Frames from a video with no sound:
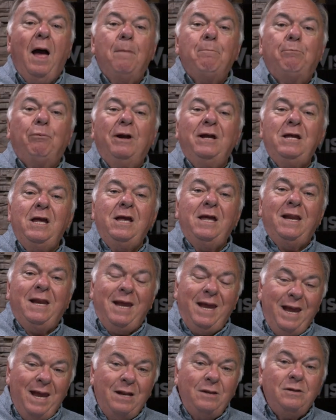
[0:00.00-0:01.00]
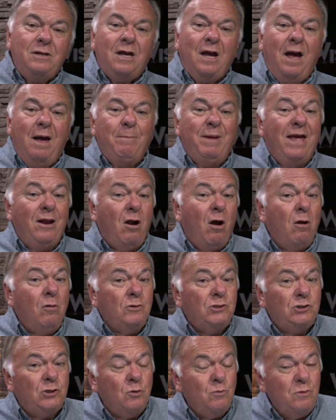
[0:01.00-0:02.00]
bringing in income and
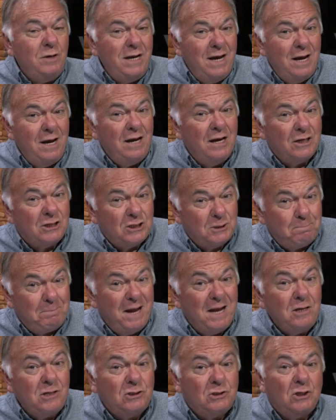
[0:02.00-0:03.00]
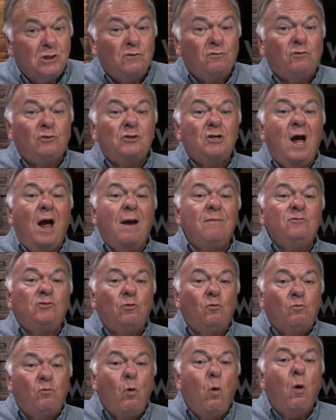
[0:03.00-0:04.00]
also needing expenses for times
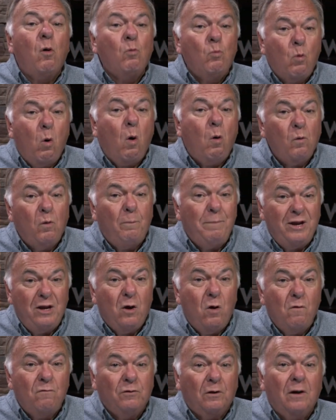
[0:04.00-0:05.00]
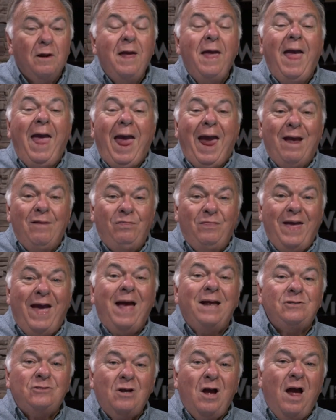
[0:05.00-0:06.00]
of war, war will be over. At
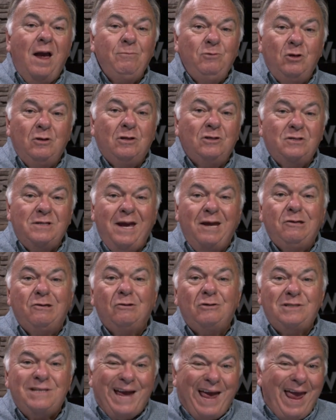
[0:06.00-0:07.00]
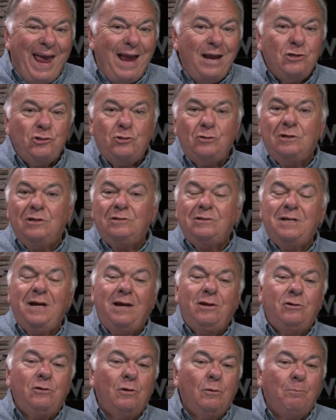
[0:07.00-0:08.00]
that time, you can take your tanks, you can
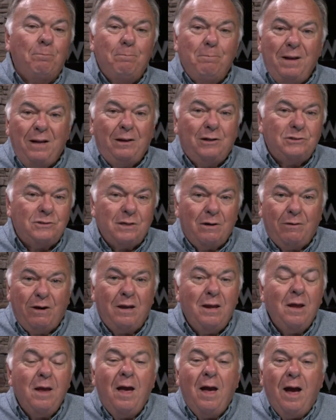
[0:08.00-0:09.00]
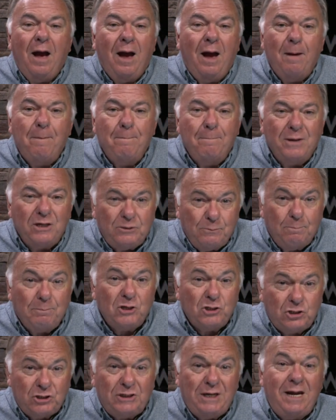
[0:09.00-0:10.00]
take your military
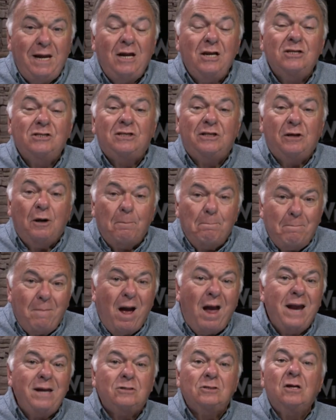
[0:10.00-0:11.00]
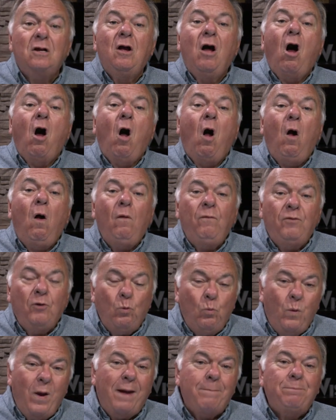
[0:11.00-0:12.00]
machines, their might, all the
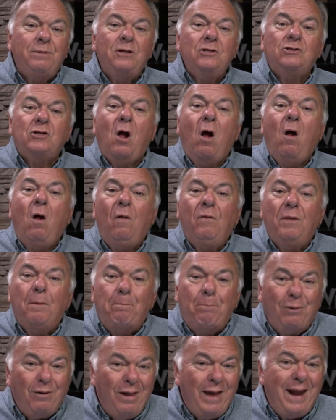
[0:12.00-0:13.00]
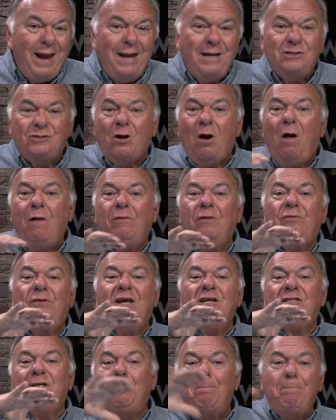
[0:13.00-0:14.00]
weapons, all the planes, all the
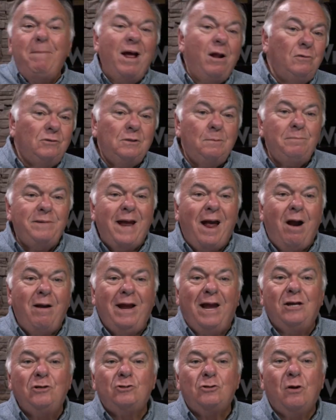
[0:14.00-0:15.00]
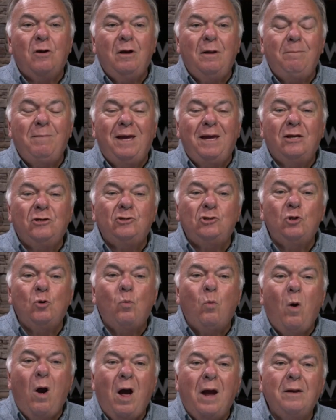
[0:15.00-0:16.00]
things, and melt them down and turn them into
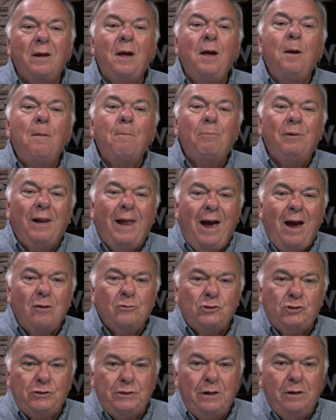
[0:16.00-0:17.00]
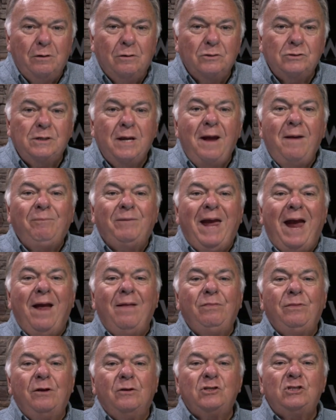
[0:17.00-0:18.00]
what? Plowshares,
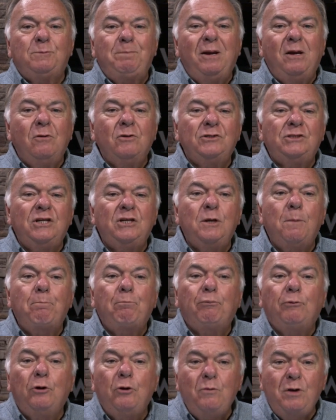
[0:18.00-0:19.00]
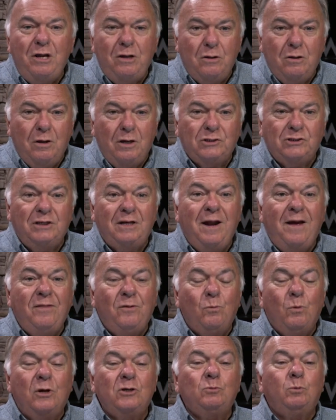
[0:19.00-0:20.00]
and their spears into pruning hooks. In
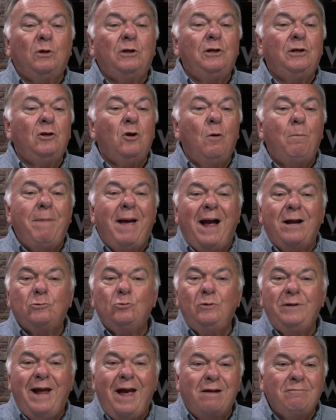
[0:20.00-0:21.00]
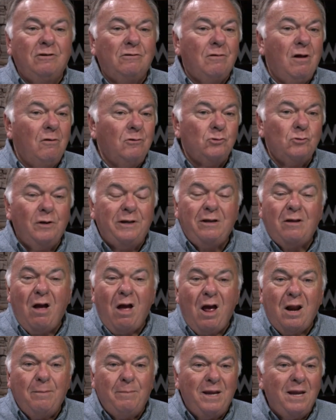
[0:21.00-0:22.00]
other words, we're going to go back to an agricultural
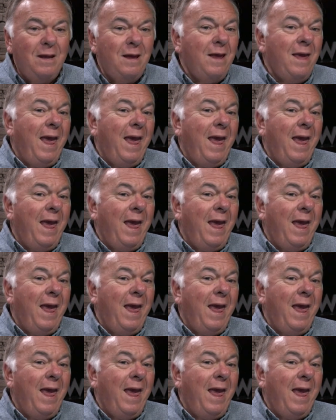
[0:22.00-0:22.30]
economy